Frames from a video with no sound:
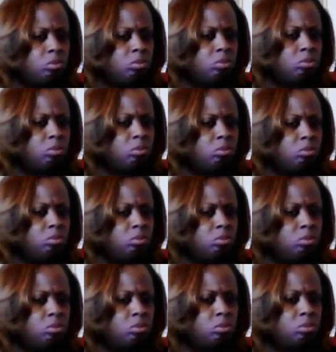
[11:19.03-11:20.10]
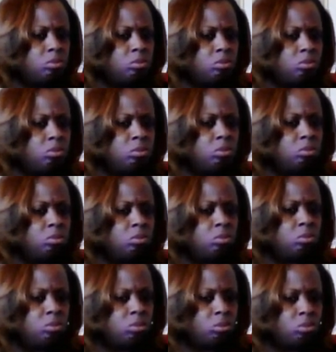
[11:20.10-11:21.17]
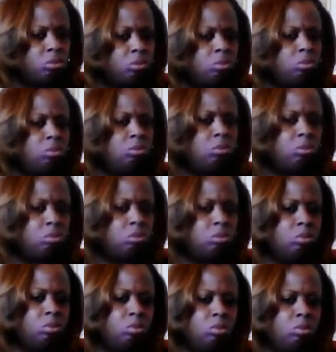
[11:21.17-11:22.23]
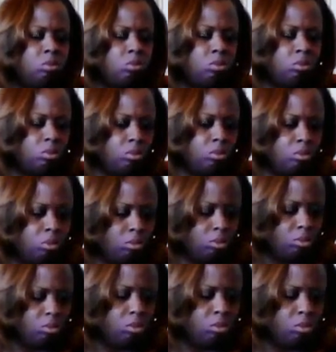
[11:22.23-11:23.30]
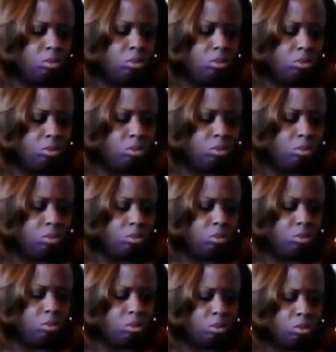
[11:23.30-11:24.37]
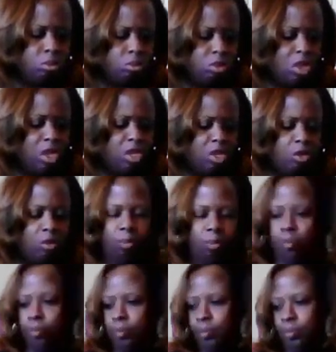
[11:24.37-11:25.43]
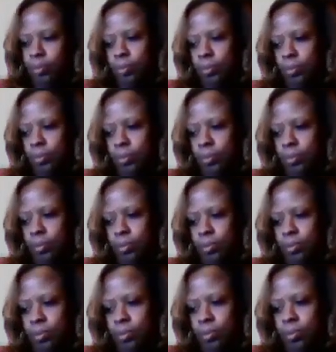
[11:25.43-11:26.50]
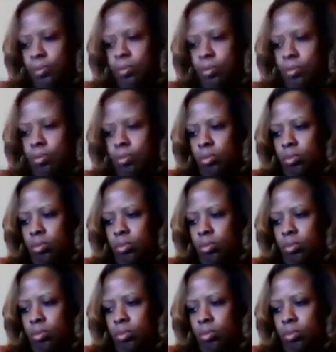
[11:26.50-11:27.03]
(silent)